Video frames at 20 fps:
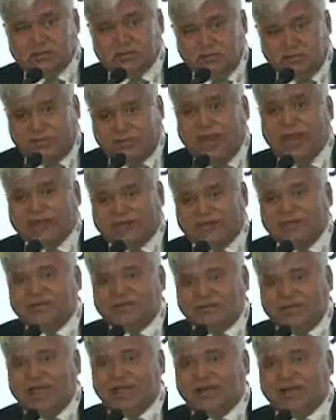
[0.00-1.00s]
So
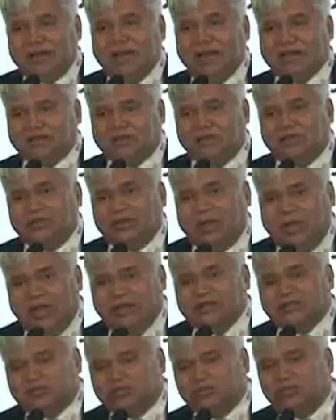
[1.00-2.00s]
that actually
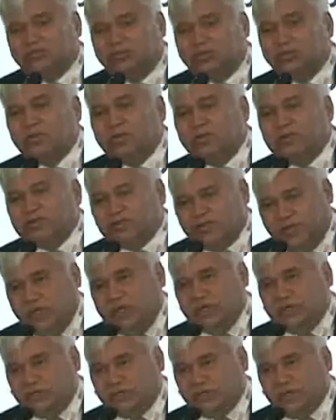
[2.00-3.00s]
has to
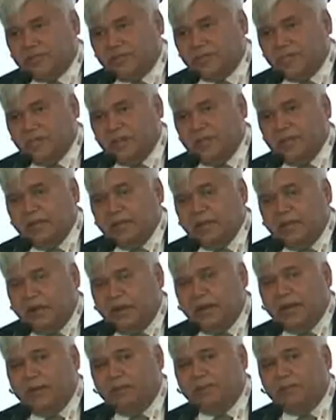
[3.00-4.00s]
change.
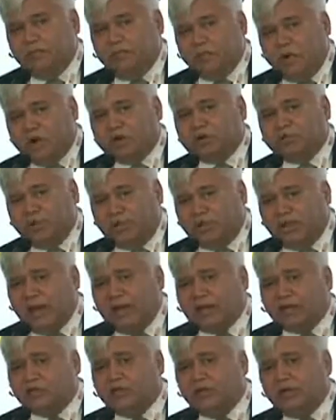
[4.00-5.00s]
What we
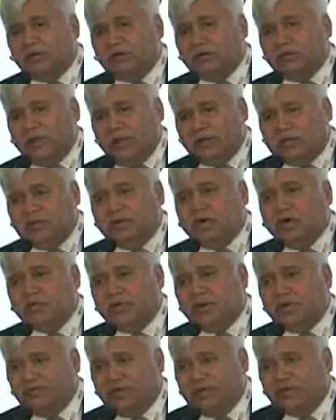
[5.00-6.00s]
are doing at the
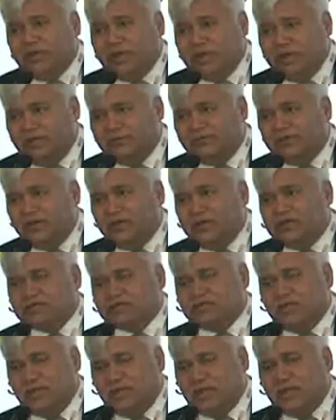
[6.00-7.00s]
Government of India level
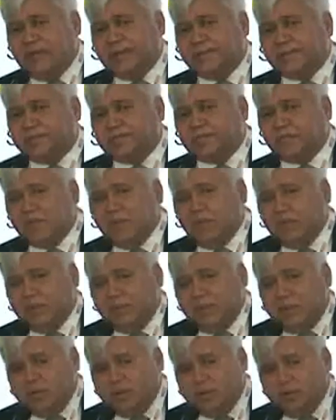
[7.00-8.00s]
is, A,
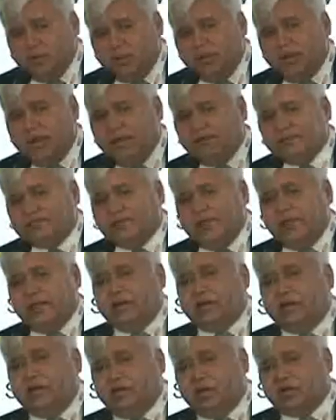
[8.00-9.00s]
we have
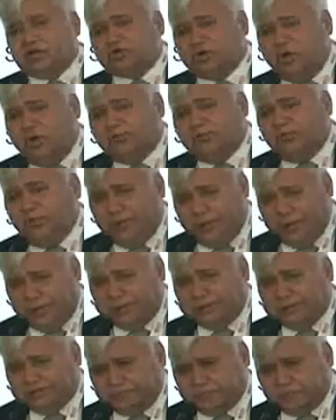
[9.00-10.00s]
said no
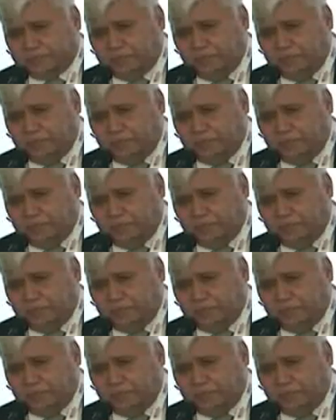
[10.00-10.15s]
software